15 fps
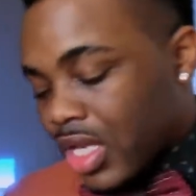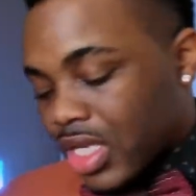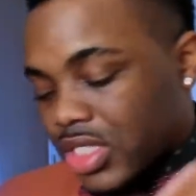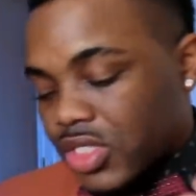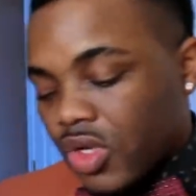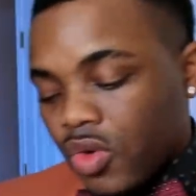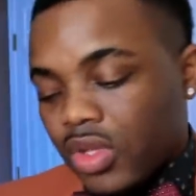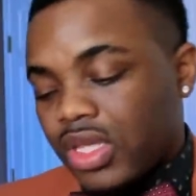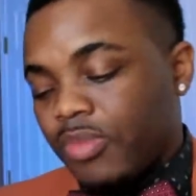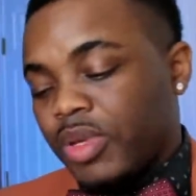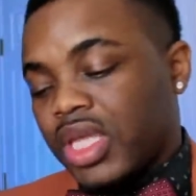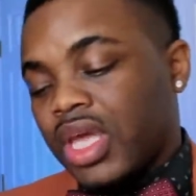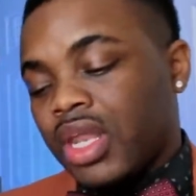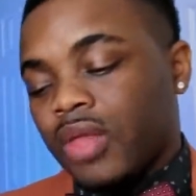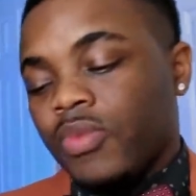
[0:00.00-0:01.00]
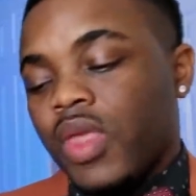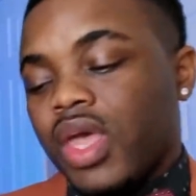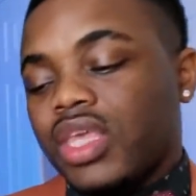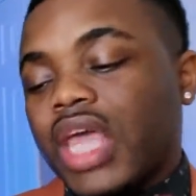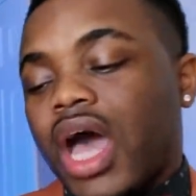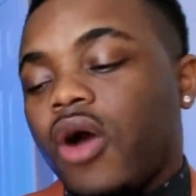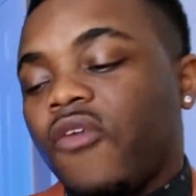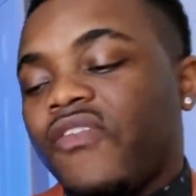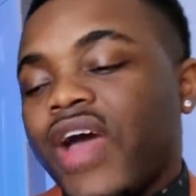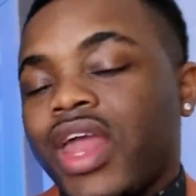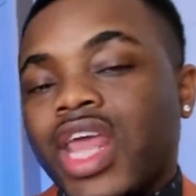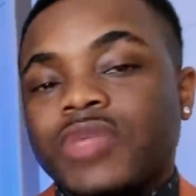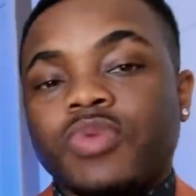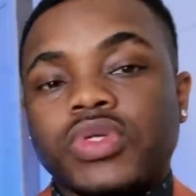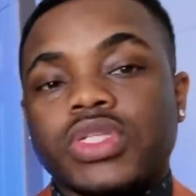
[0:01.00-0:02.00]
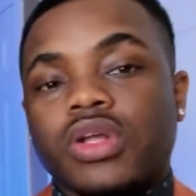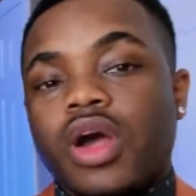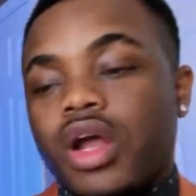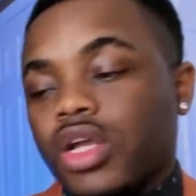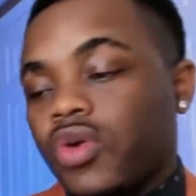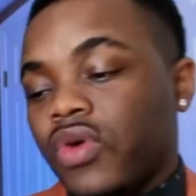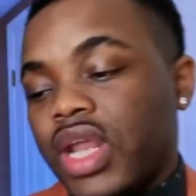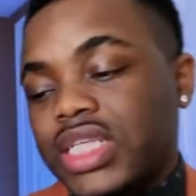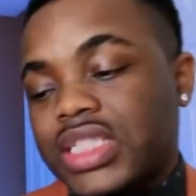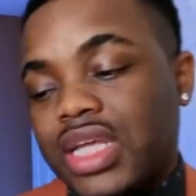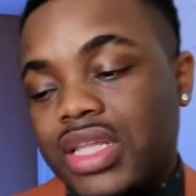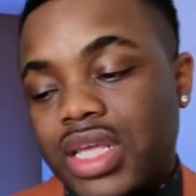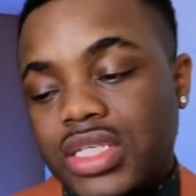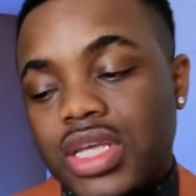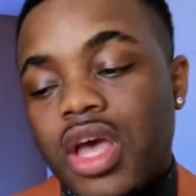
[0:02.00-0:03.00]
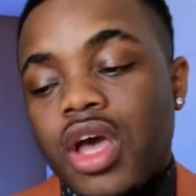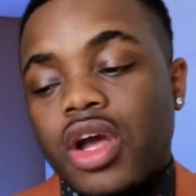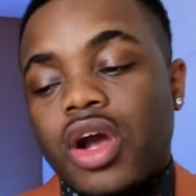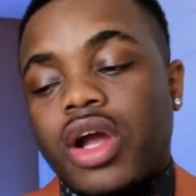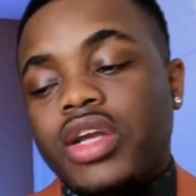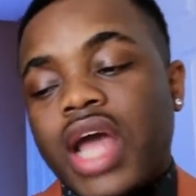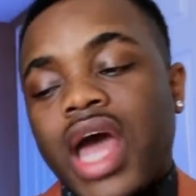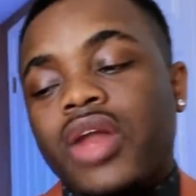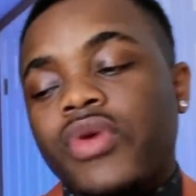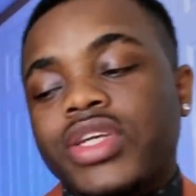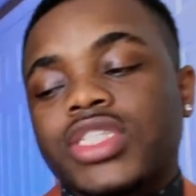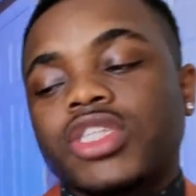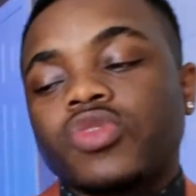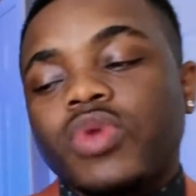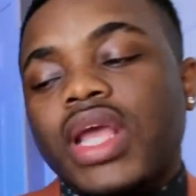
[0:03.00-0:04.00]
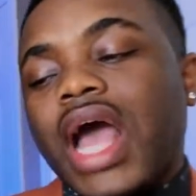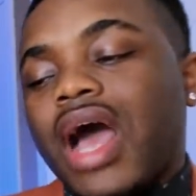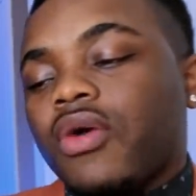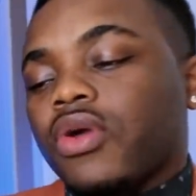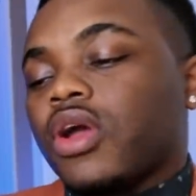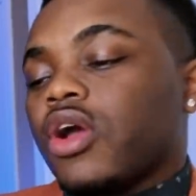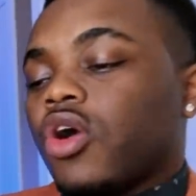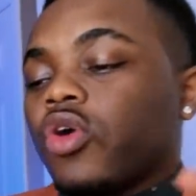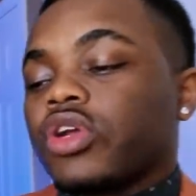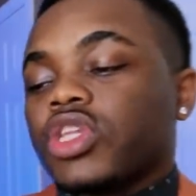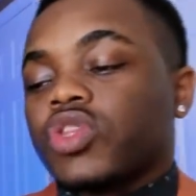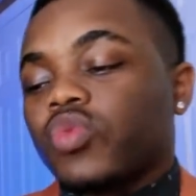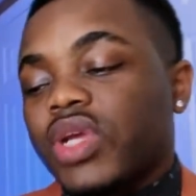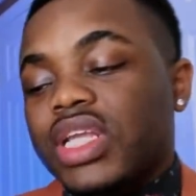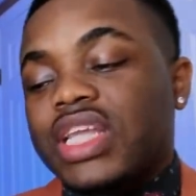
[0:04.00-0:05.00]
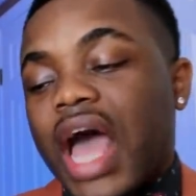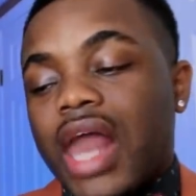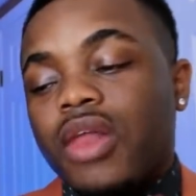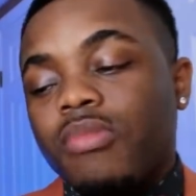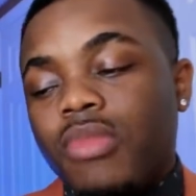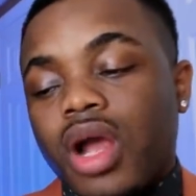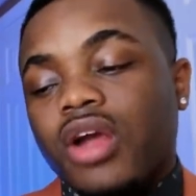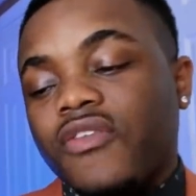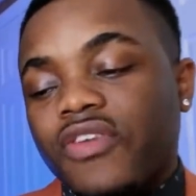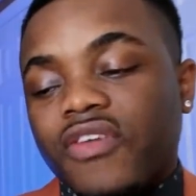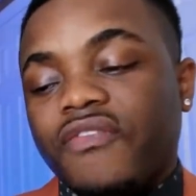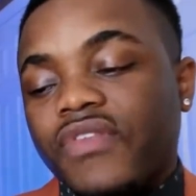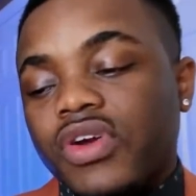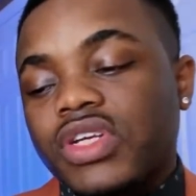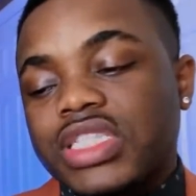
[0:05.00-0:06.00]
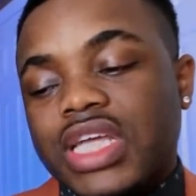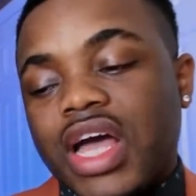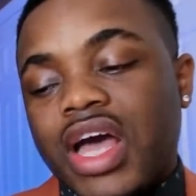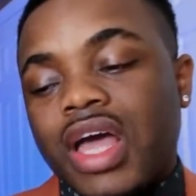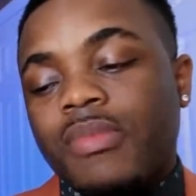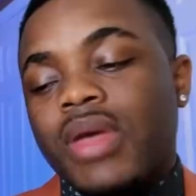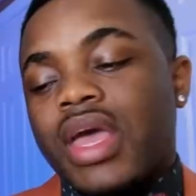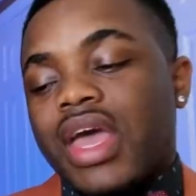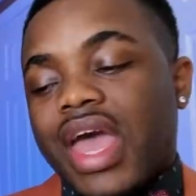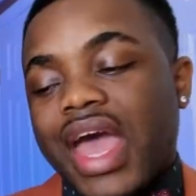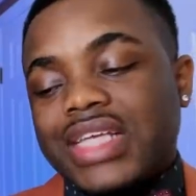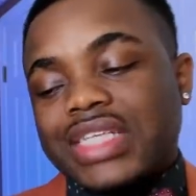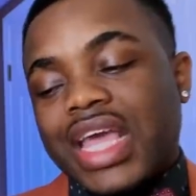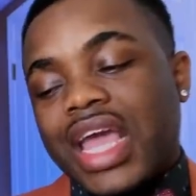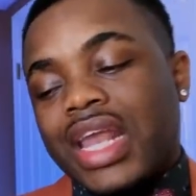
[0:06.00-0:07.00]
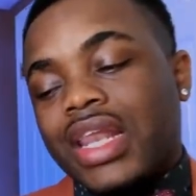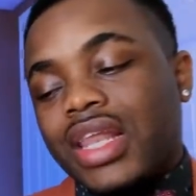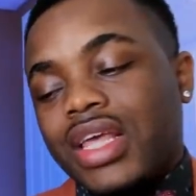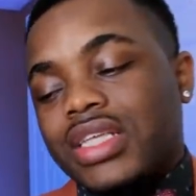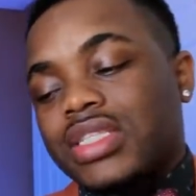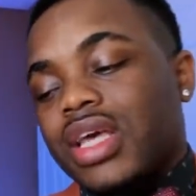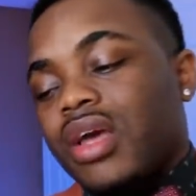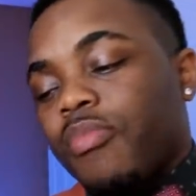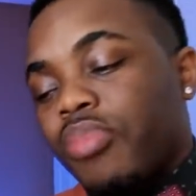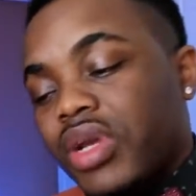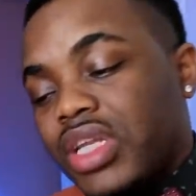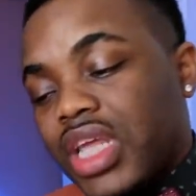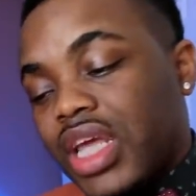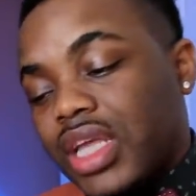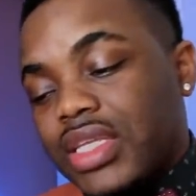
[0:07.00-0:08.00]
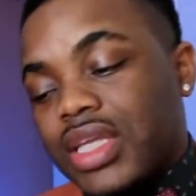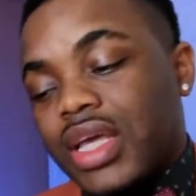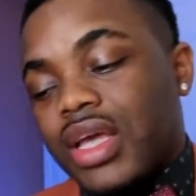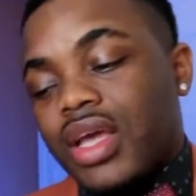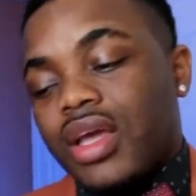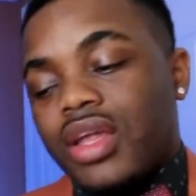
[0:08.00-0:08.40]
This is only the beginning. Yahoo Finance posted an article and they said this Cardano hits the three hour or the $3 mark for the first time as analysts predict.